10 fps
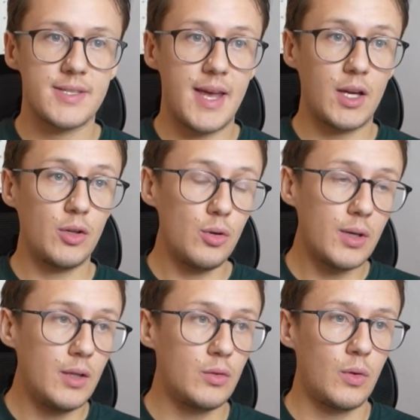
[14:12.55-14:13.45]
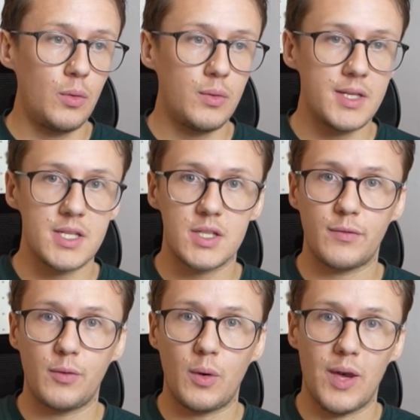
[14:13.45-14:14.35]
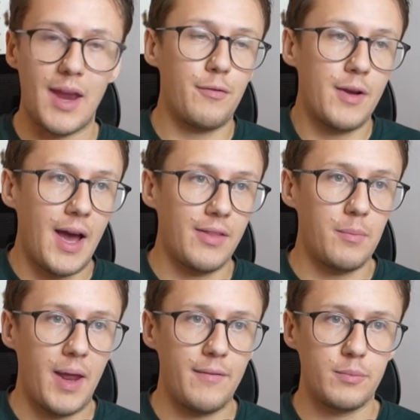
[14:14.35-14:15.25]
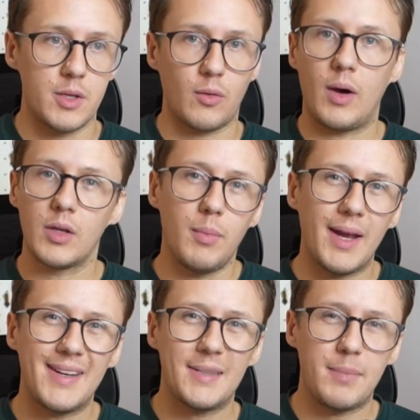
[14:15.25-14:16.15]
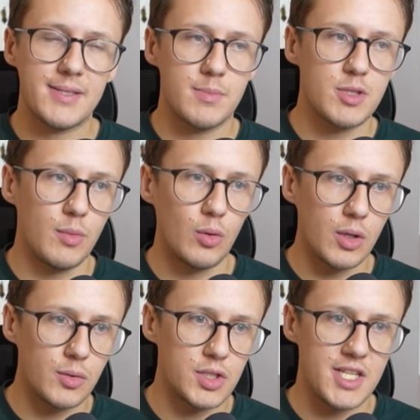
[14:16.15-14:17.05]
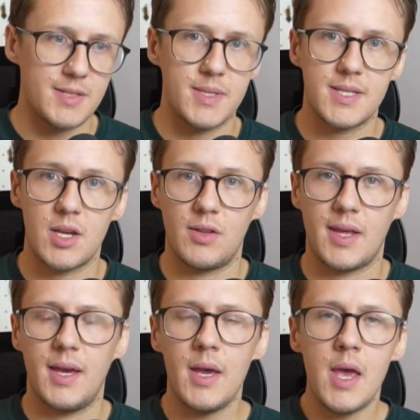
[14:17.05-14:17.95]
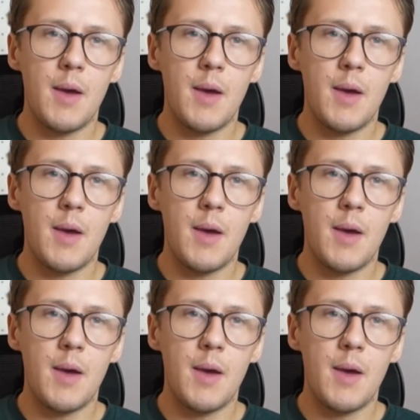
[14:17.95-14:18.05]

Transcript: Now, you can do this for every other platform as well. You might need to make some small little adjustments here and there.